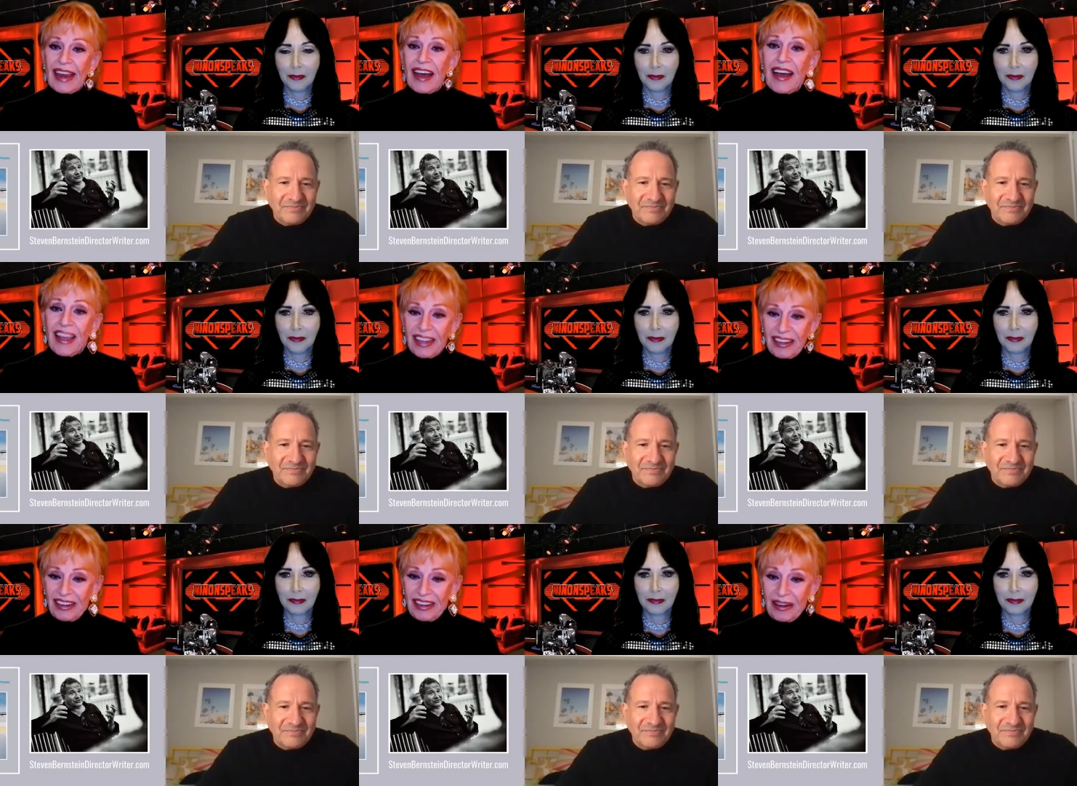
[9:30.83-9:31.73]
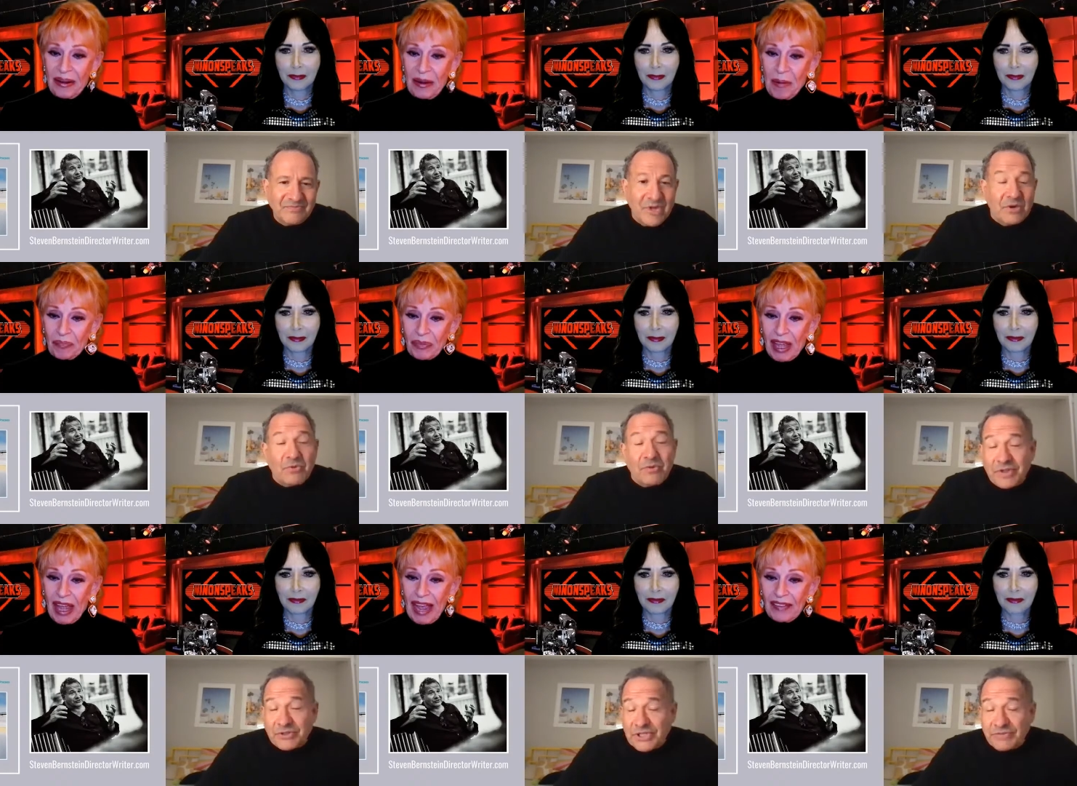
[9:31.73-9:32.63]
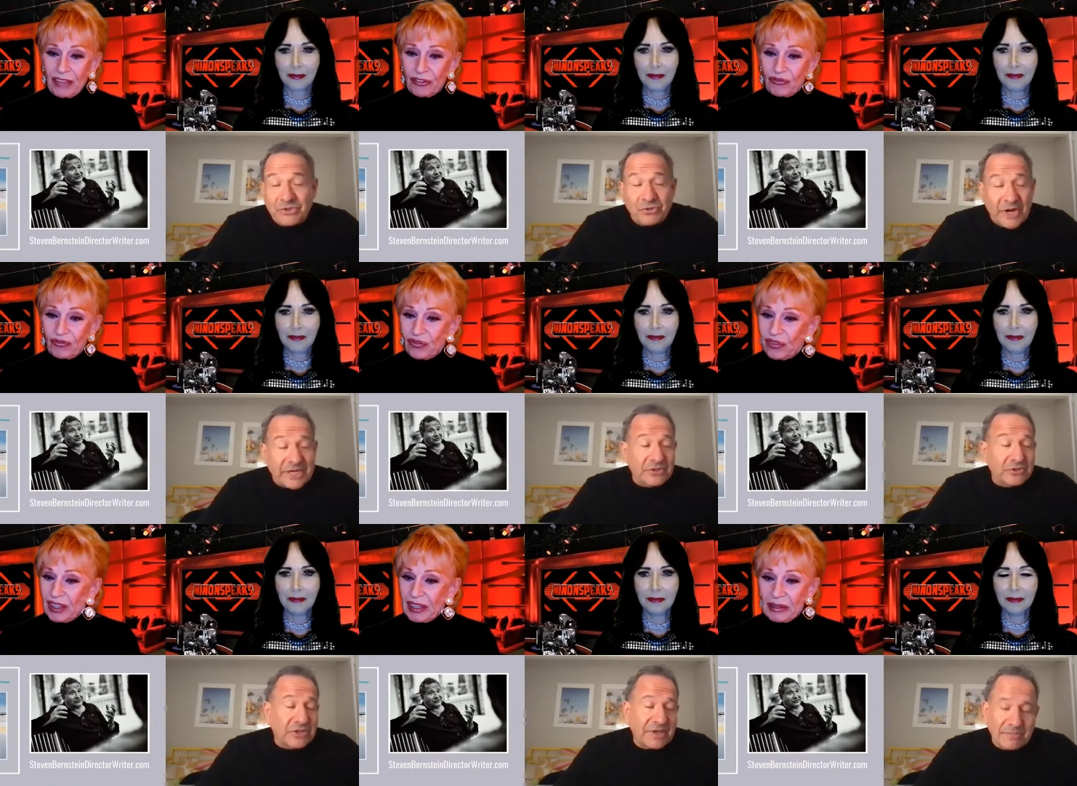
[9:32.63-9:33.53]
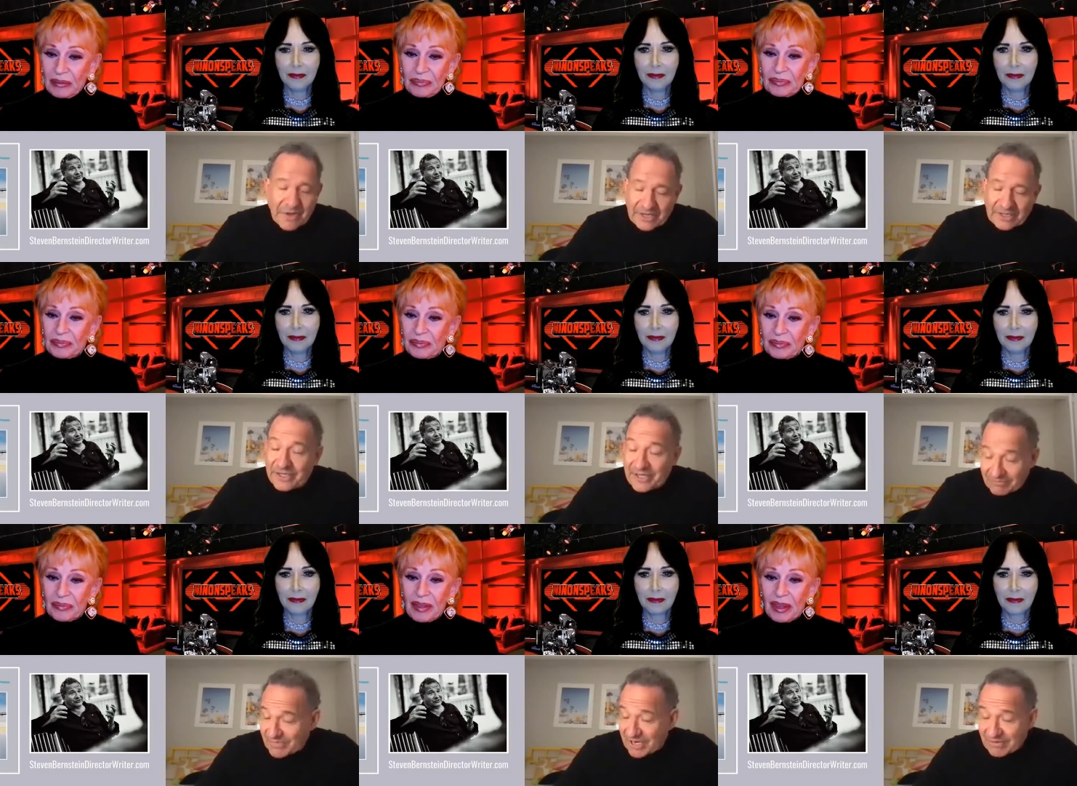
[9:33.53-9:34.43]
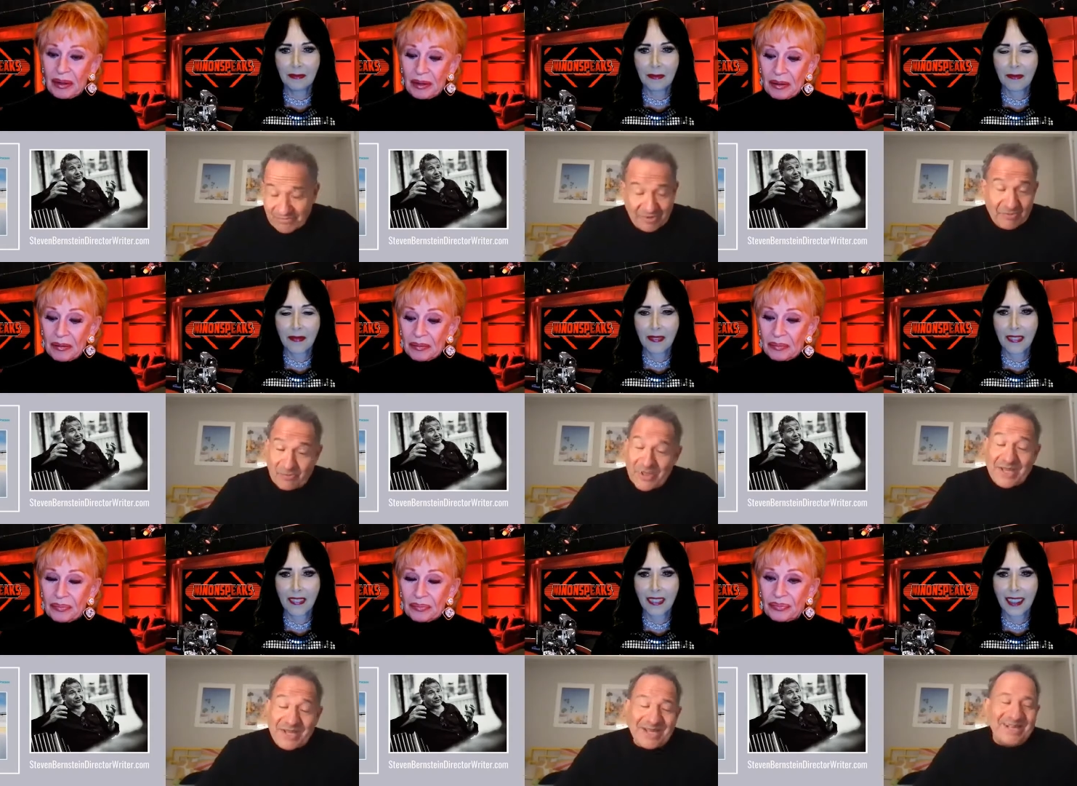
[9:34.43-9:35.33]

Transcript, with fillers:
Speaker 1: line
Speaker 2: there's even directors like Mike Leigh and, and uh, me